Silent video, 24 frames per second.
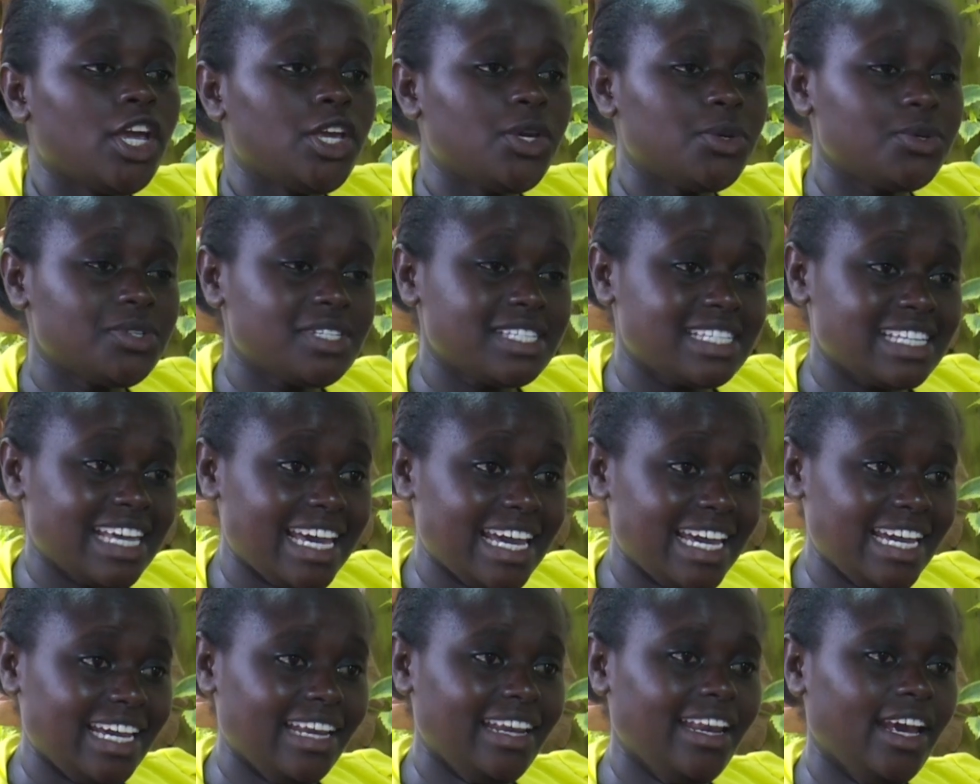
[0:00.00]
You
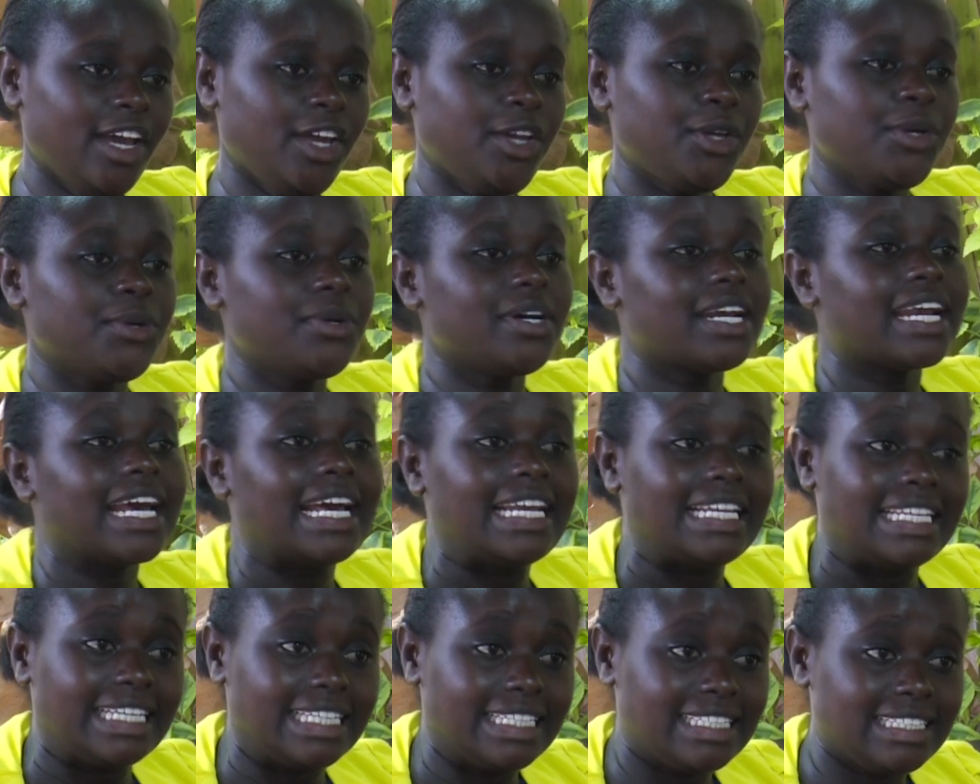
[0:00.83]
said you are a
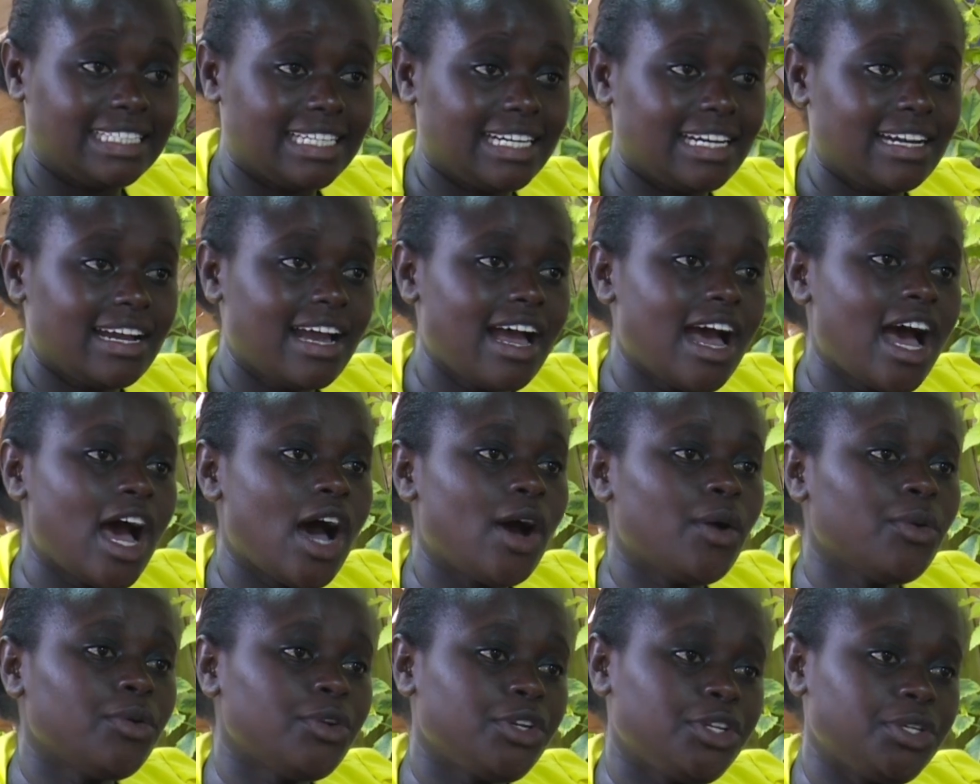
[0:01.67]
leader.
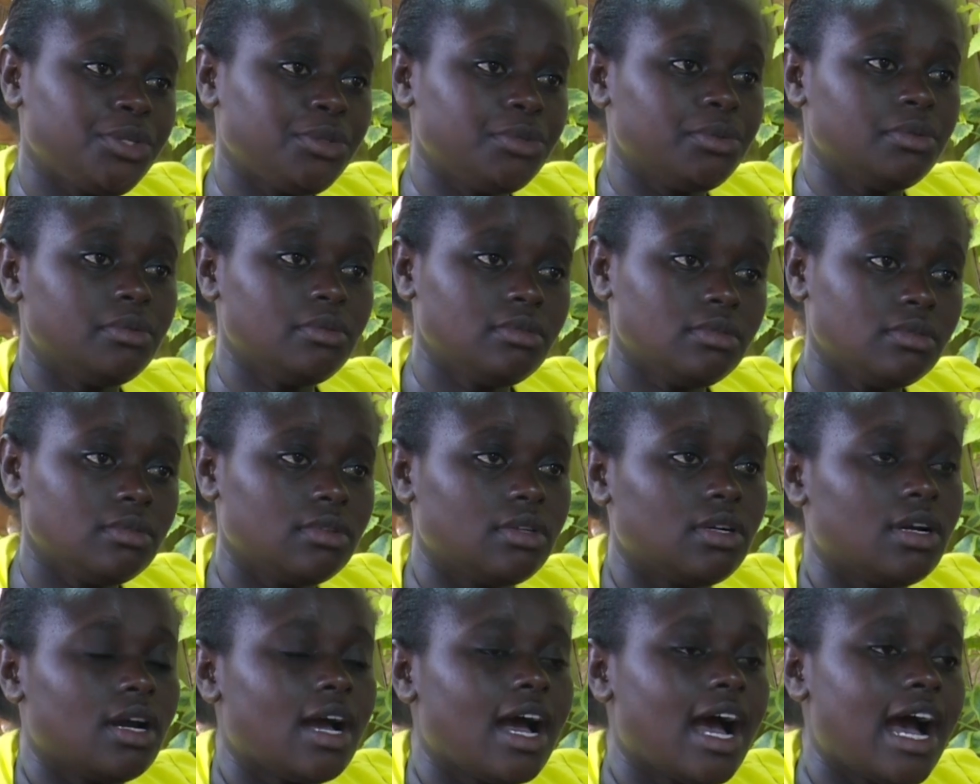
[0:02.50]
How do you
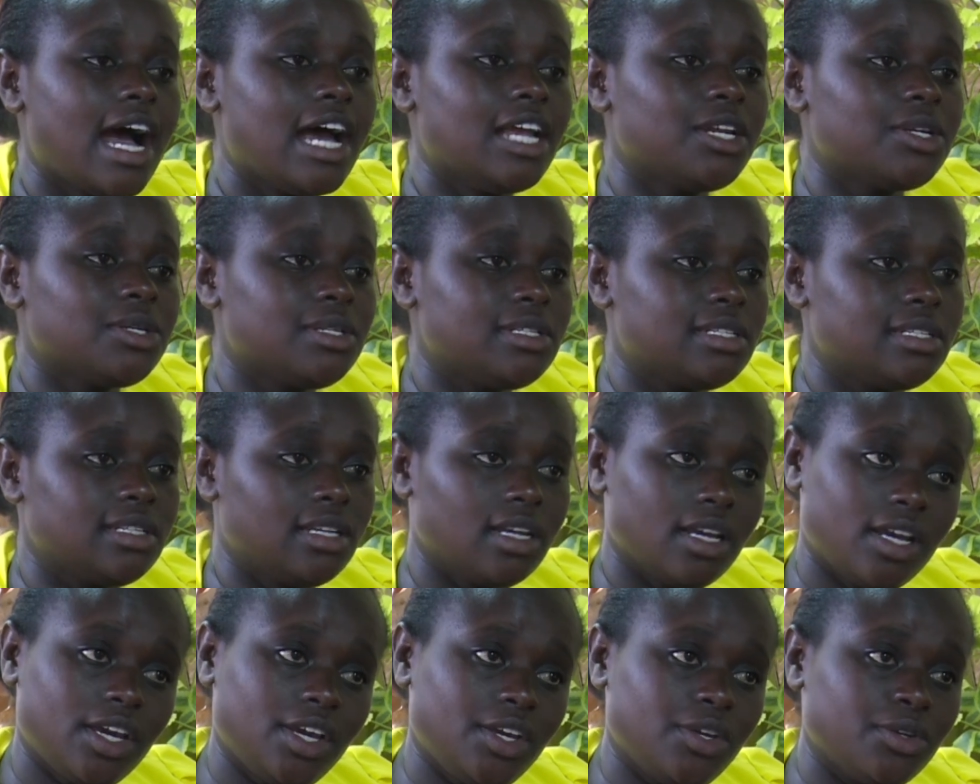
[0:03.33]
handle
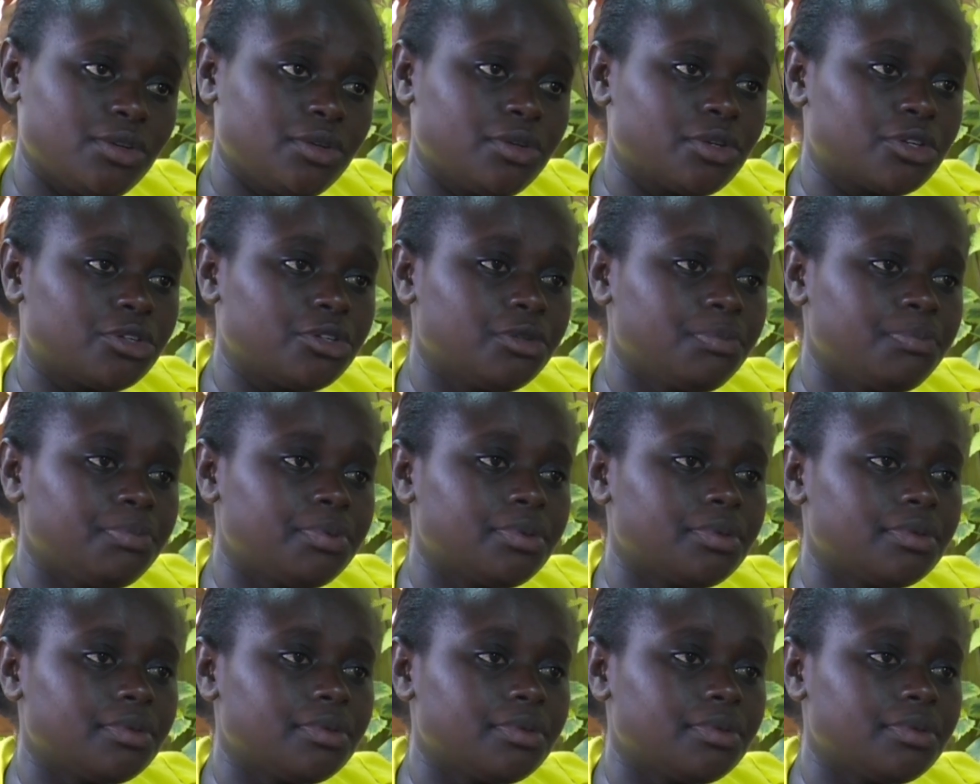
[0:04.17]
your group?